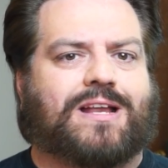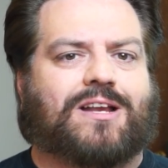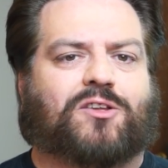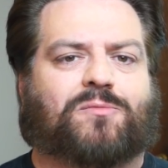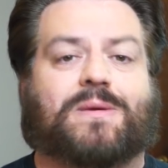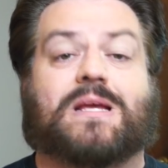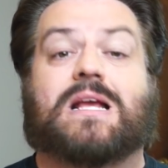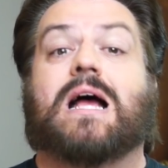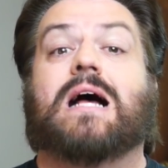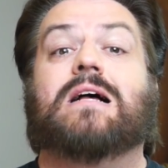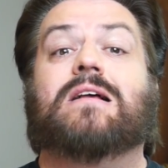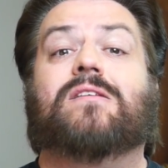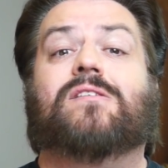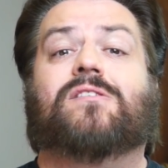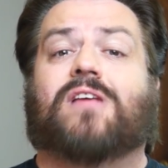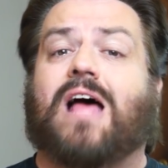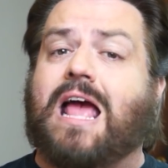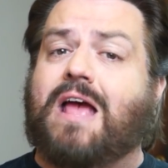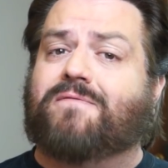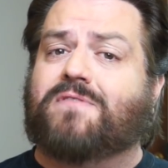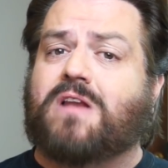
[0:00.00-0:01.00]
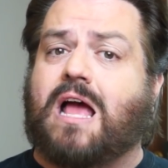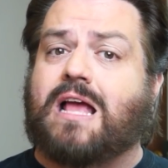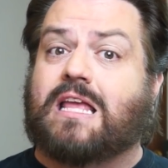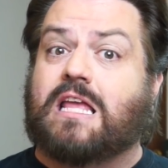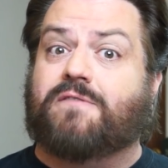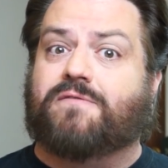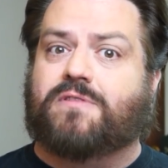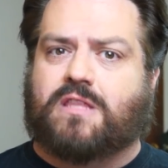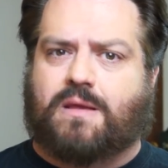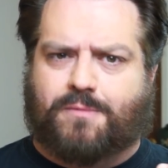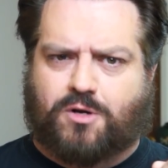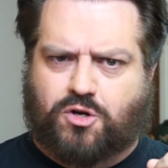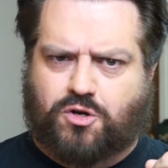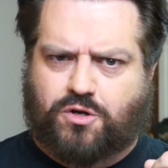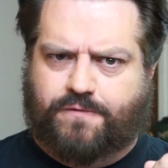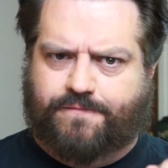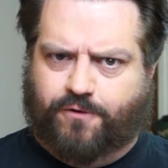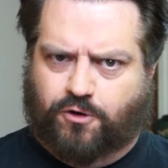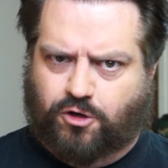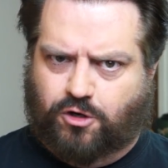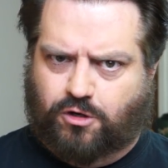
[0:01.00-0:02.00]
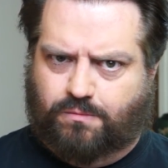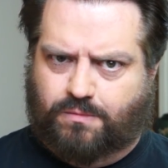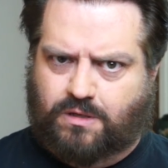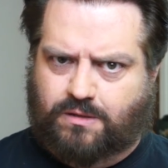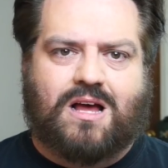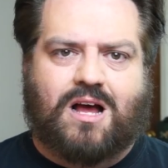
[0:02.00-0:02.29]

it is because I have not given them a good verb.